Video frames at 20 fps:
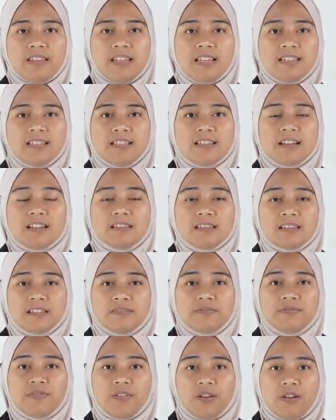These are
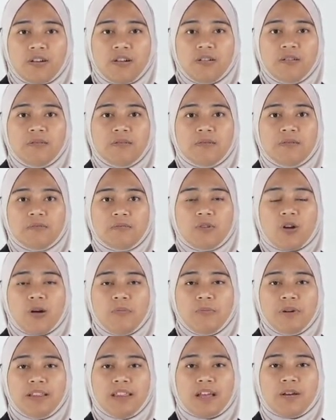the four
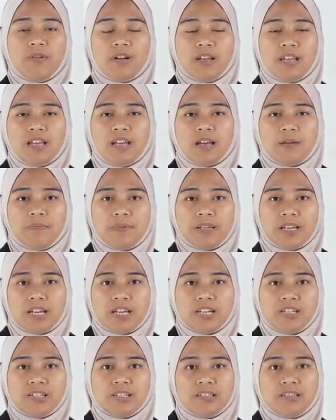common networking
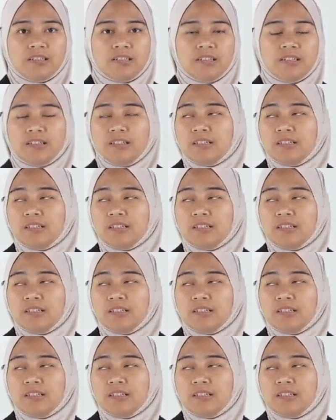applications.